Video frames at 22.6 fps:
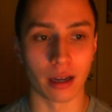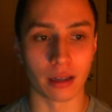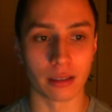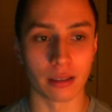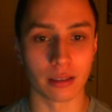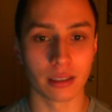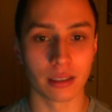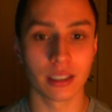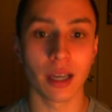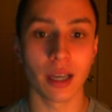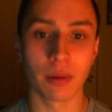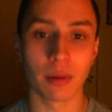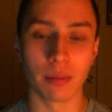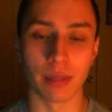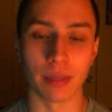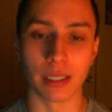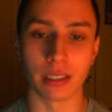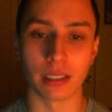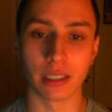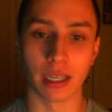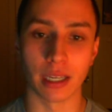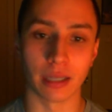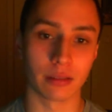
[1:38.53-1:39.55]

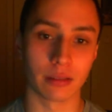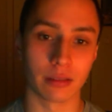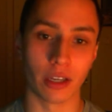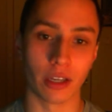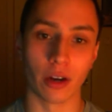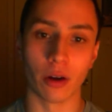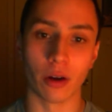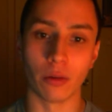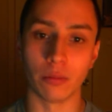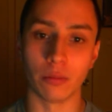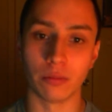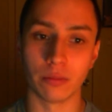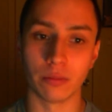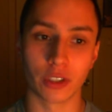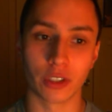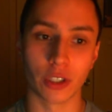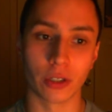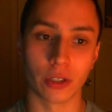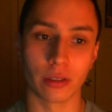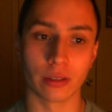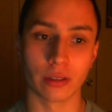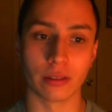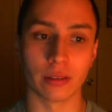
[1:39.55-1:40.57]
supplements. Like,
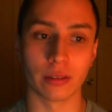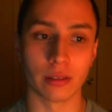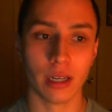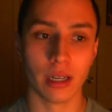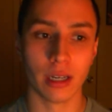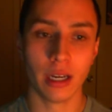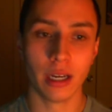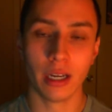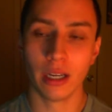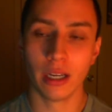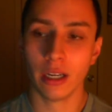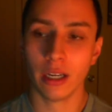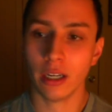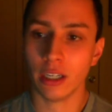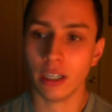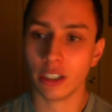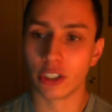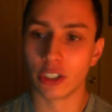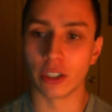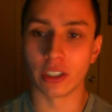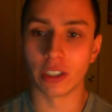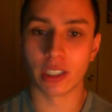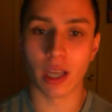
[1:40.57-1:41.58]
certain
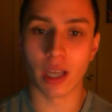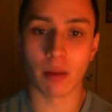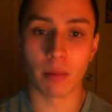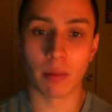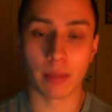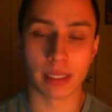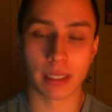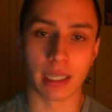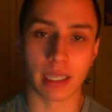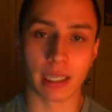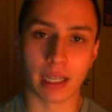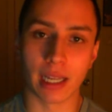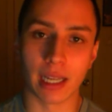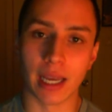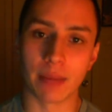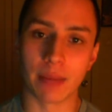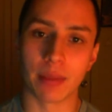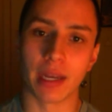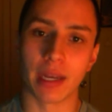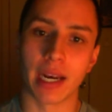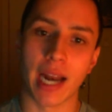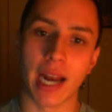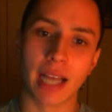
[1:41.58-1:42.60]
supplements can claim
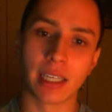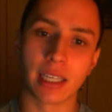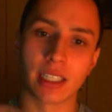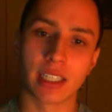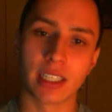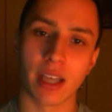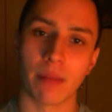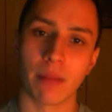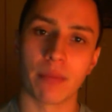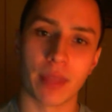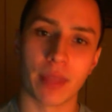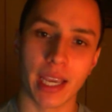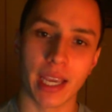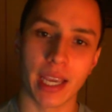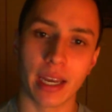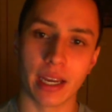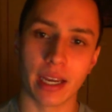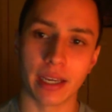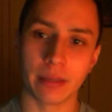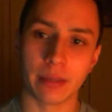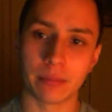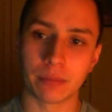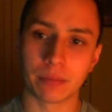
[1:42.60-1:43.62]
that it has something in
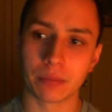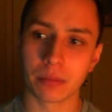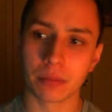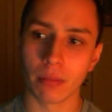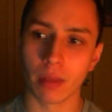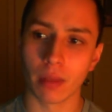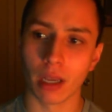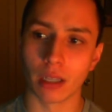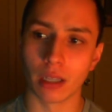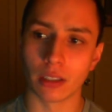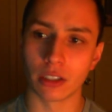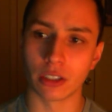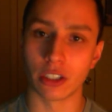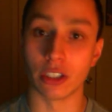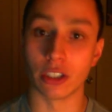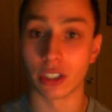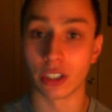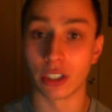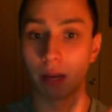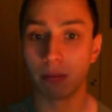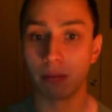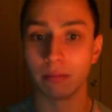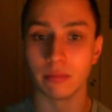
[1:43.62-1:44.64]
it to
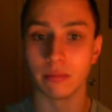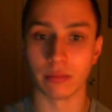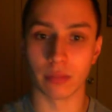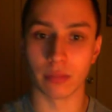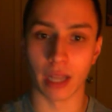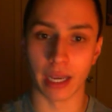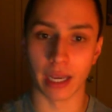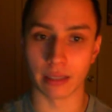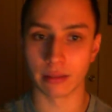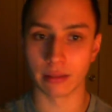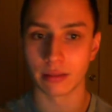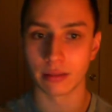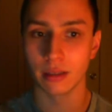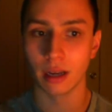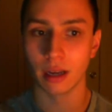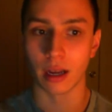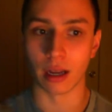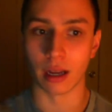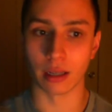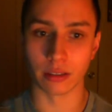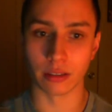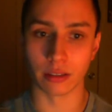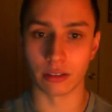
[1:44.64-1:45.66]
some like
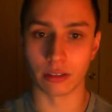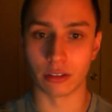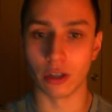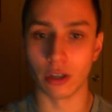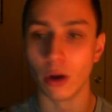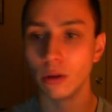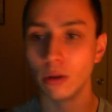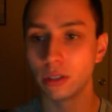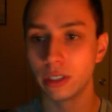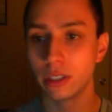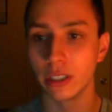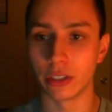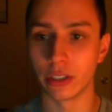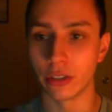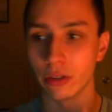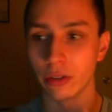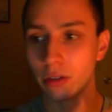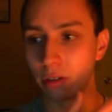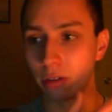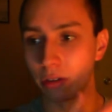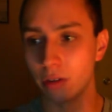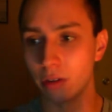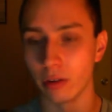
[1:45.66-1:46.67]
dosage
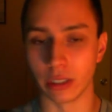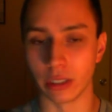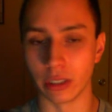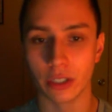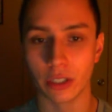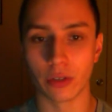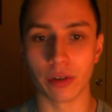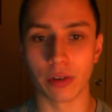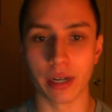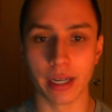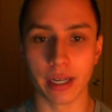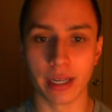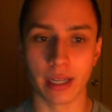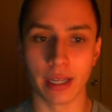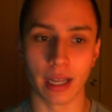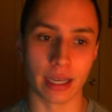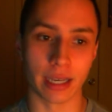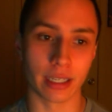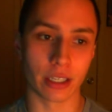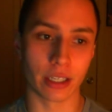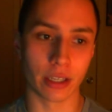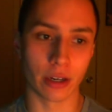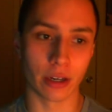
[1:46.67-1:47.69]
or degree,
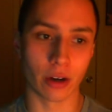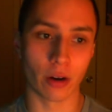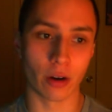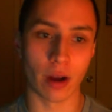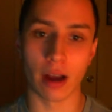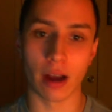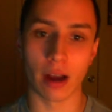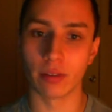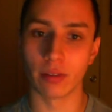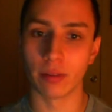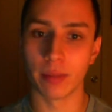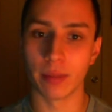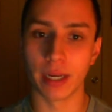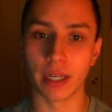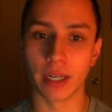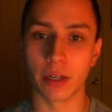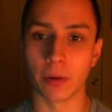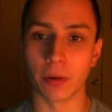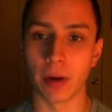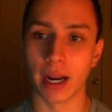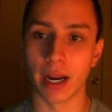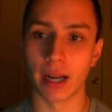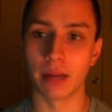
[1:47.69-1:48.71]
like however many
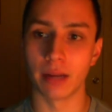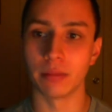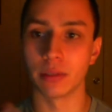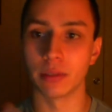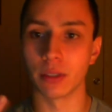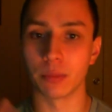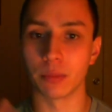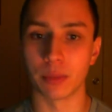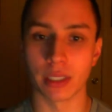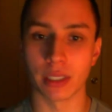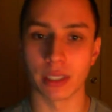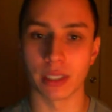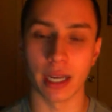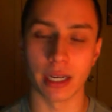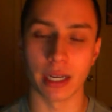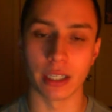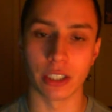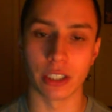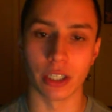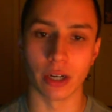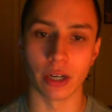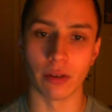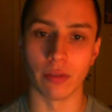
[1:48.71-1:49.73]
grams or
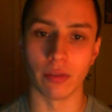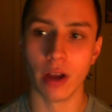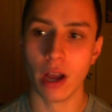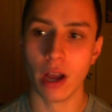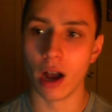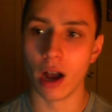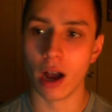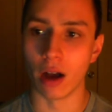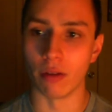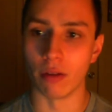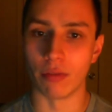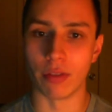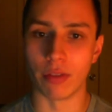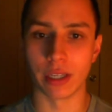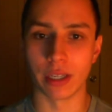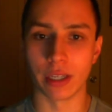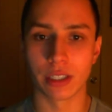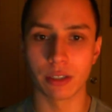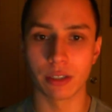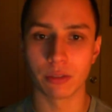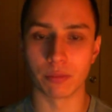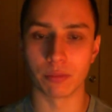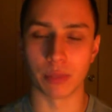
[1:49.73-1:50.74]
percentage of
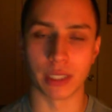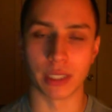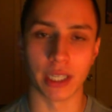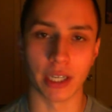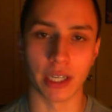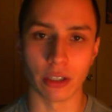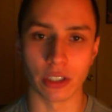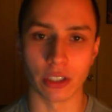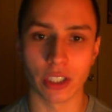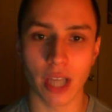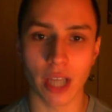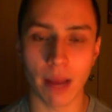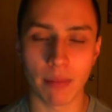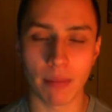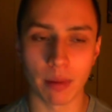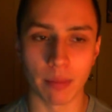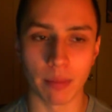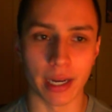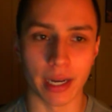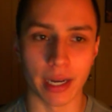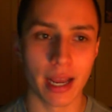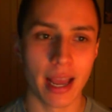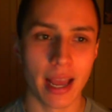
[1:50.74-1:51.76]
this particular
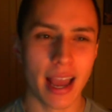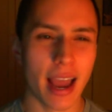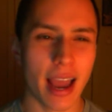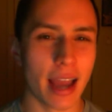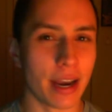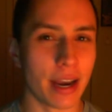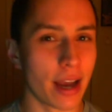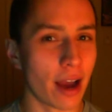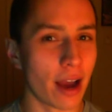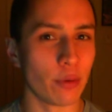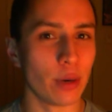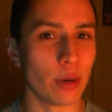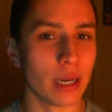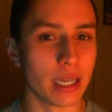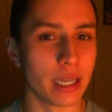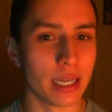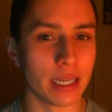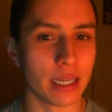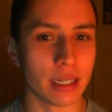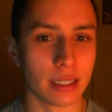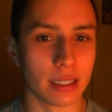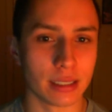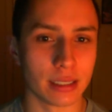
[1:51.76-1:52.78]
supplement, and not
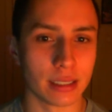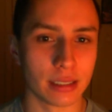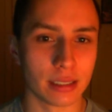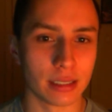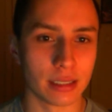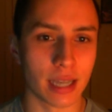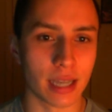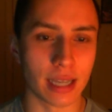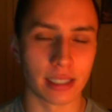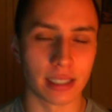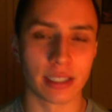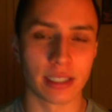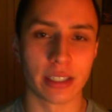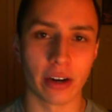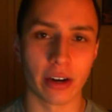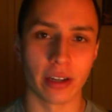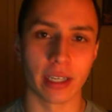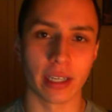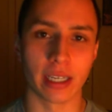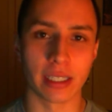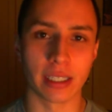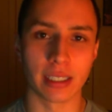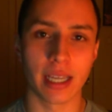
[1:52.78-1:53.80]
really necessarily
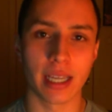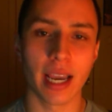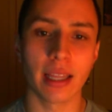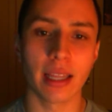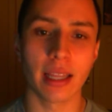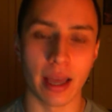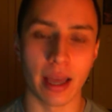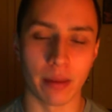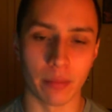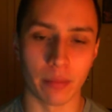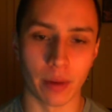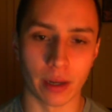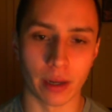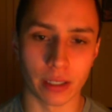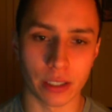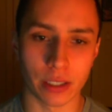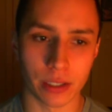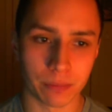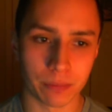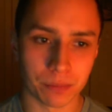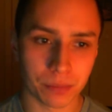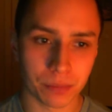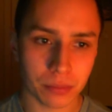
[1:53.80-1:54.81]
contain that much.
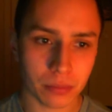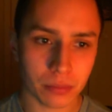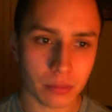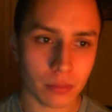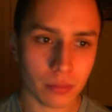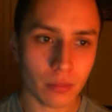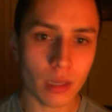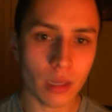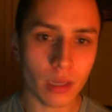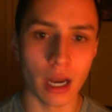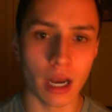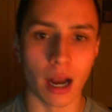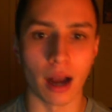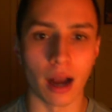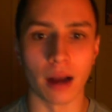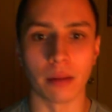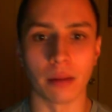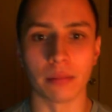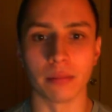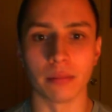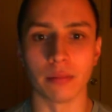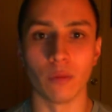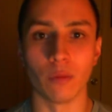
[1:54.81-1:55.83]

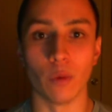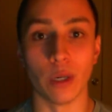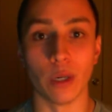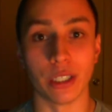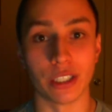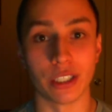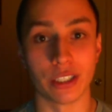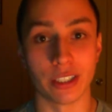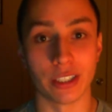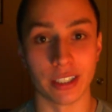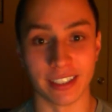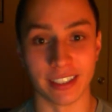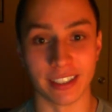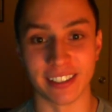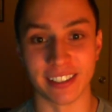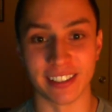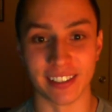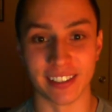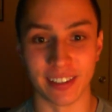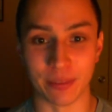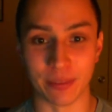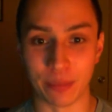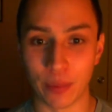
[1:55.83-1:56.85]
Which is
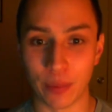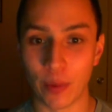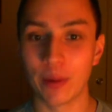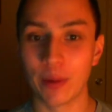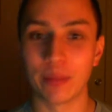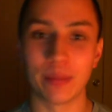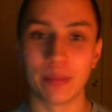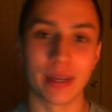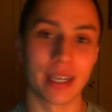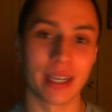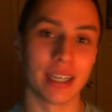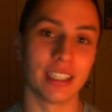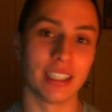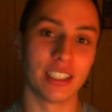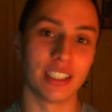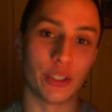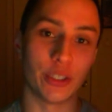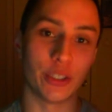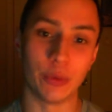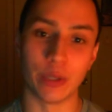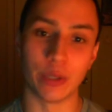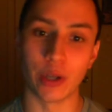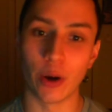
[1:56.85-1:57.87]
important because
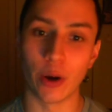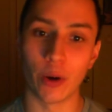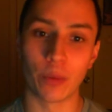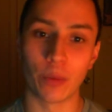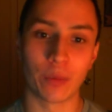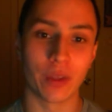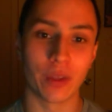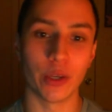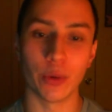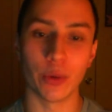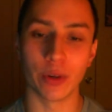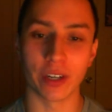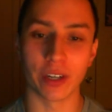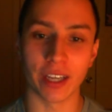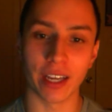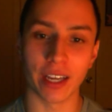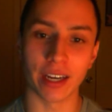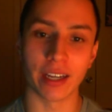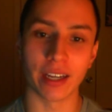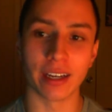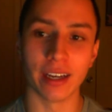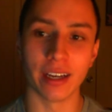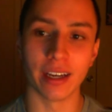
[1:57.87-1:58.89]
you would hope that you were
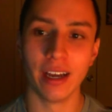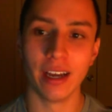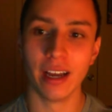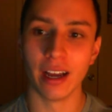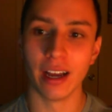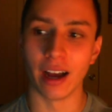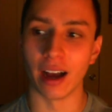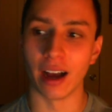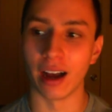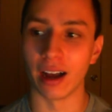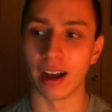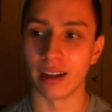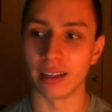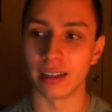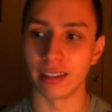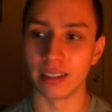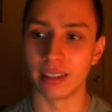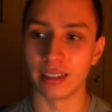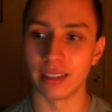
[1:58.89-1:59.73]
getting the